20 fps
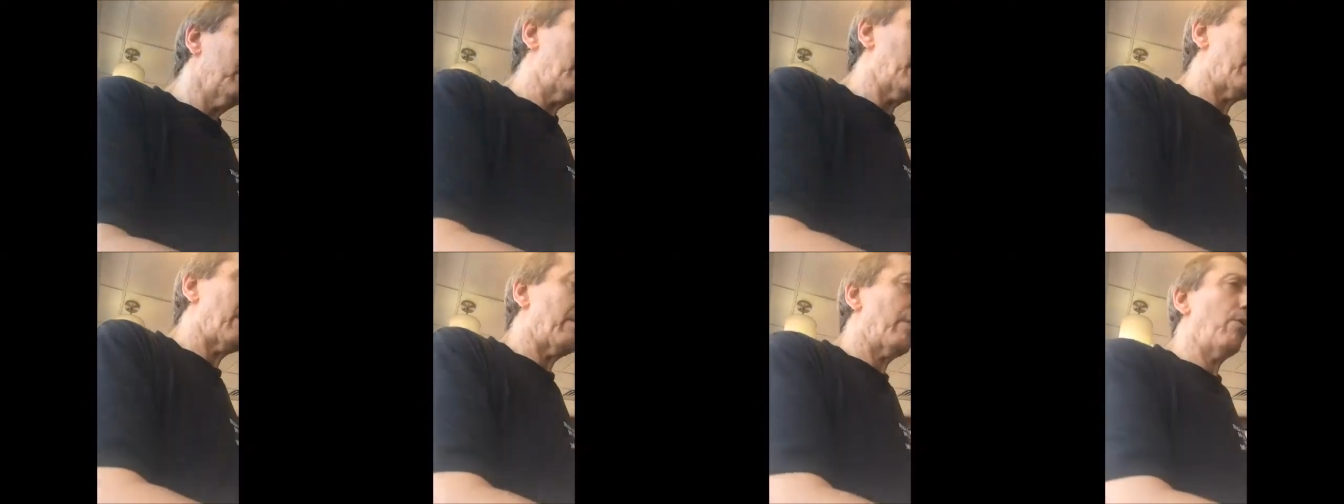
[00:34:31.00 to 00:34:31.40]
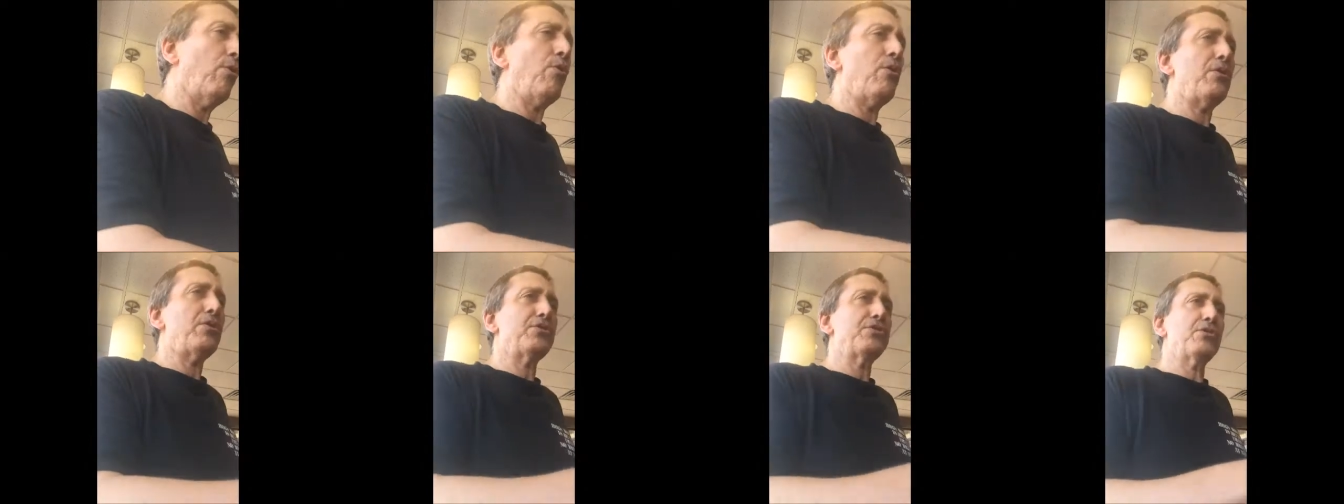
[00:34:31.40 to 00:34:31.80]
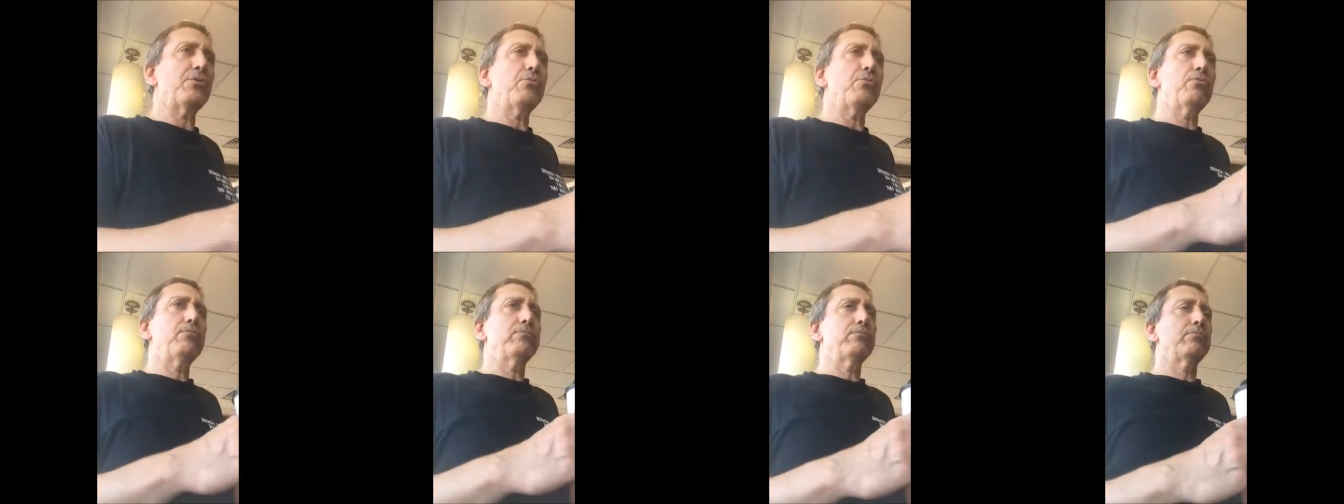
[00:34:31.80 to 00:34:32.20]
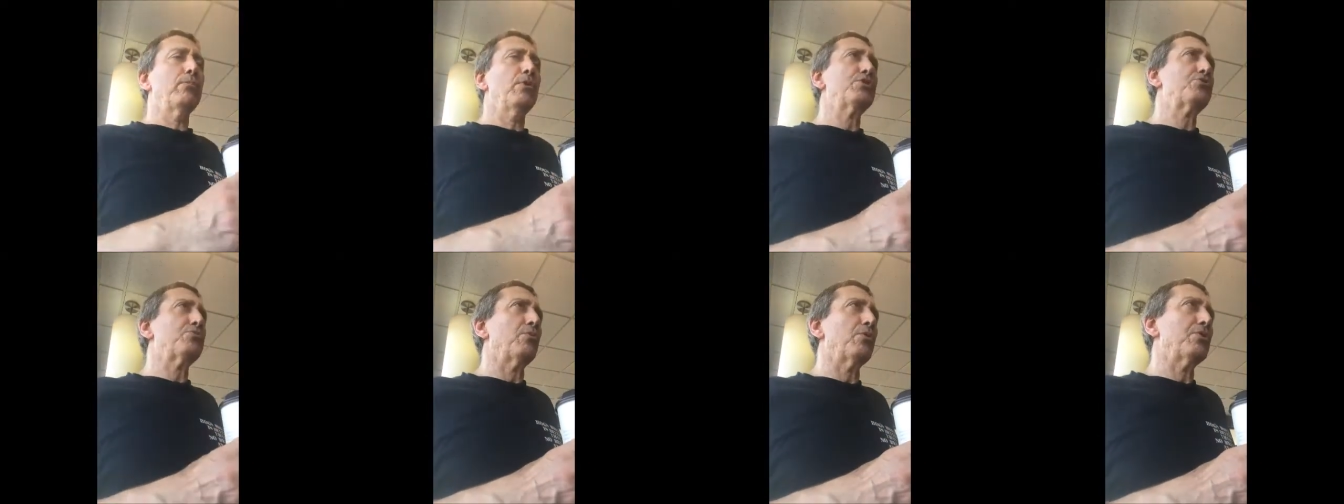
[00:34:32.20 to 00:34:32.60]
No, hoarders are
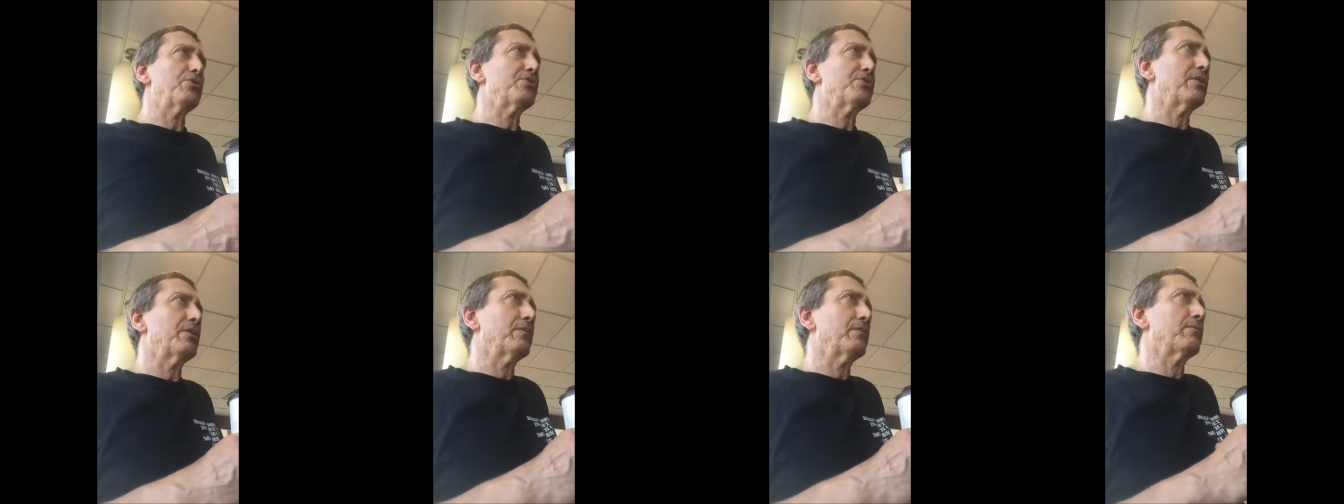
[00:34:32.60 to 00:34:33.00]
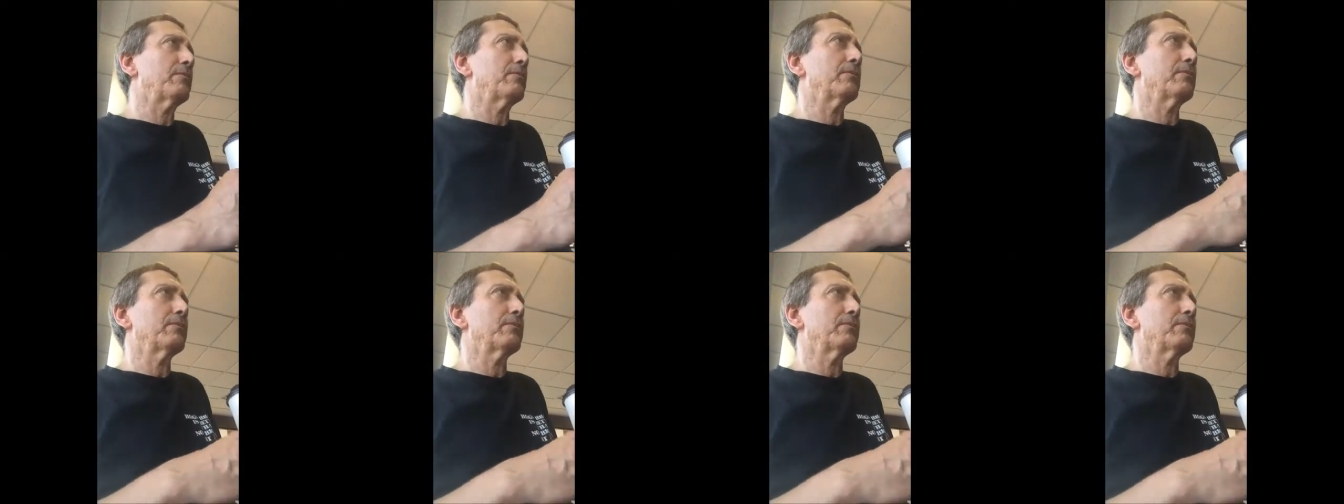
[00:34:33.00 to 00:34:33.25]
much worse than